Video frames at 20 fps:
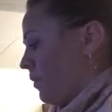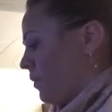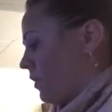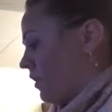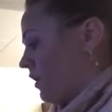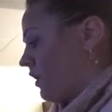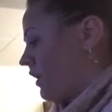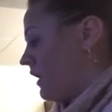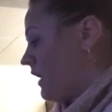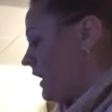
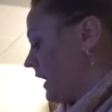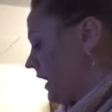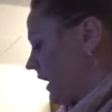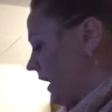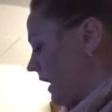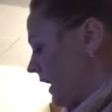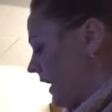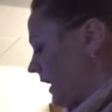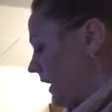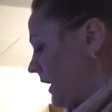were
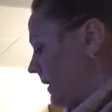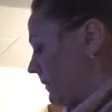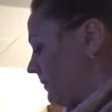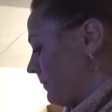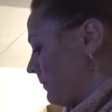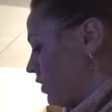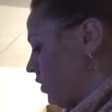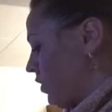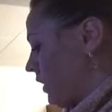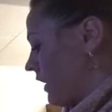
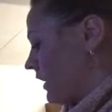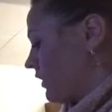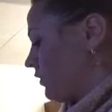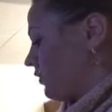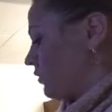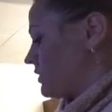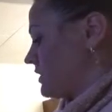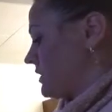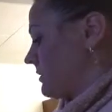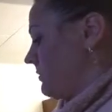going
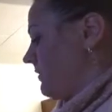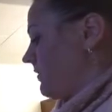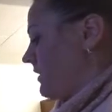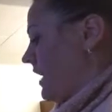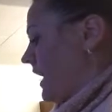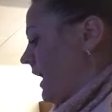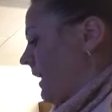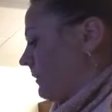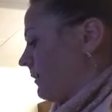through some of that.